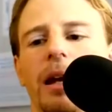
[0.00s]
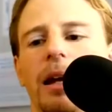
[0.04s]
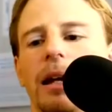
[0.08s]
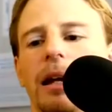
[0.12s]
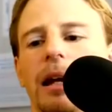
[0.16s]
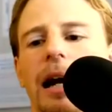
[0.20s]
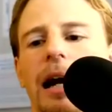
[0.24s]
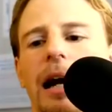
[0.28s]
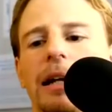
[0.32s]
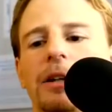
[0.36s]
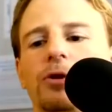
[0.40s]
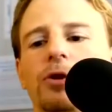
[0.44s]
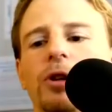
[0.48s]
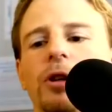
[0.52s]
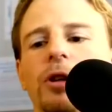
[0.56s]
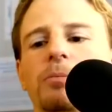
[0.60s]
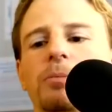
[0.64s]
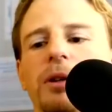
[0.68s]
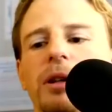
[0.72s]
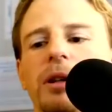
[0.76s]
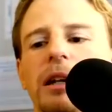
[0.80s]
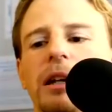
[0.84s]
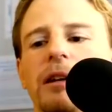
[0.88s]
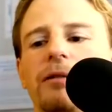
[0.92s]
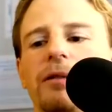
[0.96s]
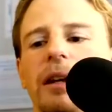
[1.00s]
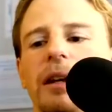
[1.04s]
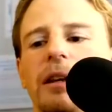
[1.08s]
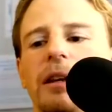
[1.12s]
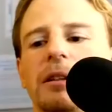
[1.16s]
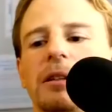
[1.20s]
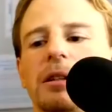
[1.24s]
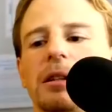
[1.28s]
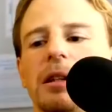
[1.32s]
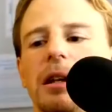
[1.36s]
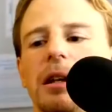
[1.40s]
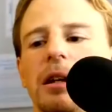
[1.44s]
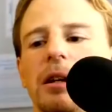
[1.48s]
I do not believe
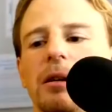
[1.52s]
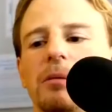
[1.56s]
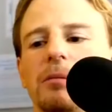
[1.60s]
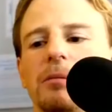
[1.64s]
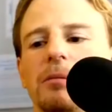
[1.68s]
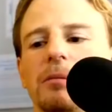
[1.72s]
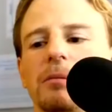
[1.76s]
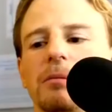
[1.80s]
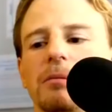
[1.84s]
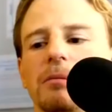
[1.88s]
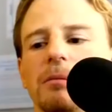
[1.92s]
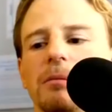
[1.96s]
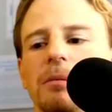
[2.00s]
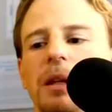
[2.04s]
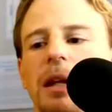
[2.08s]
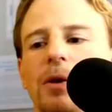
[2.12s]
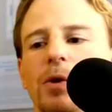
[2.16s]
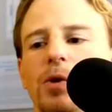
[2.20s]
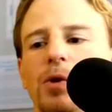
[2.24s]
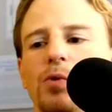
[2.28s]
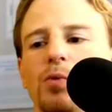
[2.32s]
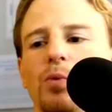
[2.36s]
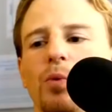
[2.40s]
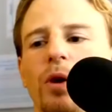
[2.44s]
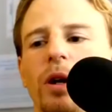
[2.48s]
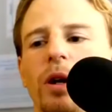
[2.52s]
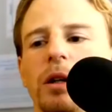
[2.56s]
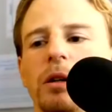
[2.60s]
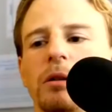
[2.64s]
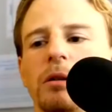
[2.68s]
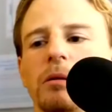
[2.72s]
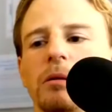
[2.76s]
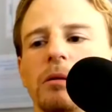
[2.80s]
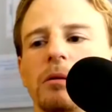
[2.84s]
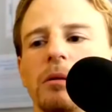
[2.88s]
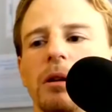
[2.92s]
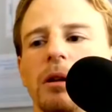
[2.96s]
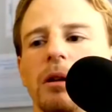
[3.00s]
that um, there's
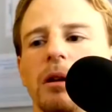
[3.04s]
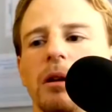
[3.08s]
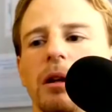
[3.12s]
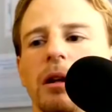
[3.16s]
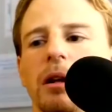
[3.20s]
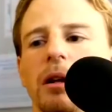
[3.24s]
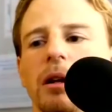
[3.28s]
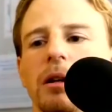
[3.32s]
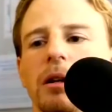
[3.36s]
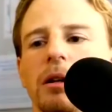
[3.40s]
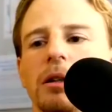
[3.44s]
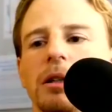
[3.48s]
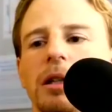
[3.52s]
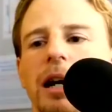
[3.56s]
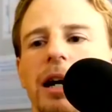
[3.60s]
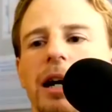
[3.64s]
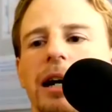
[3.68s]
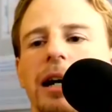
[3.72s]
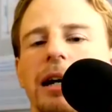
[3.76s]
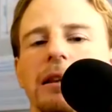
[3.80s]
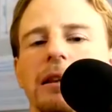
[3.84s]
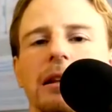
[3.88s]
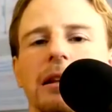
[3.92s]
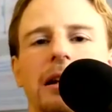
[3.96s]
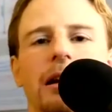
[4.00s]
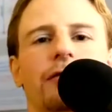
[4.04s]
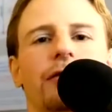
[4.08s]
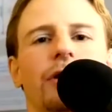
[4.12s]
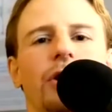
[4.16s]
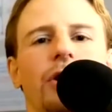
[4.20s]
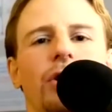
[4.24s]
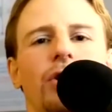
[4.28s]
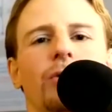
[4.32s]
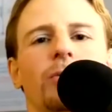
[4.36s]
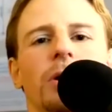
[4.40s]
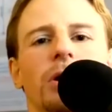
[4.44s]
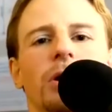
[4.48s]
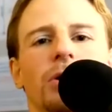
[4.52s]
one uh, diet that every
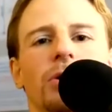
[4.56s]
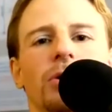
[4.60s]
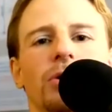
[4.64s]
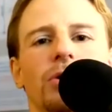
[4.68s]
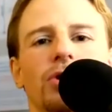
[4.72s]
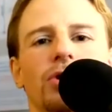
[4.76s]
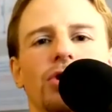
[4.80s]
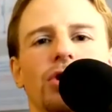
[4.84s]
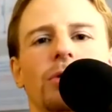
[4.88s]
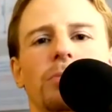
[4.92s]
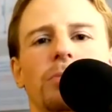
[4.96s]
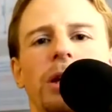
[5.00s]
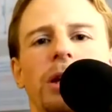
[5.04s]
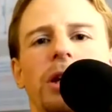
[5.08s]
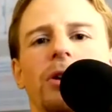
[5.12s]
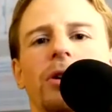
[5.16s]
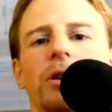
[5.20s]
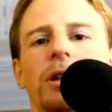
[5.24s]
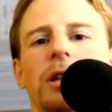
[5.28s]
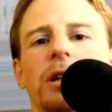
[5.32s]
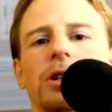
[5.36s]
human should be on.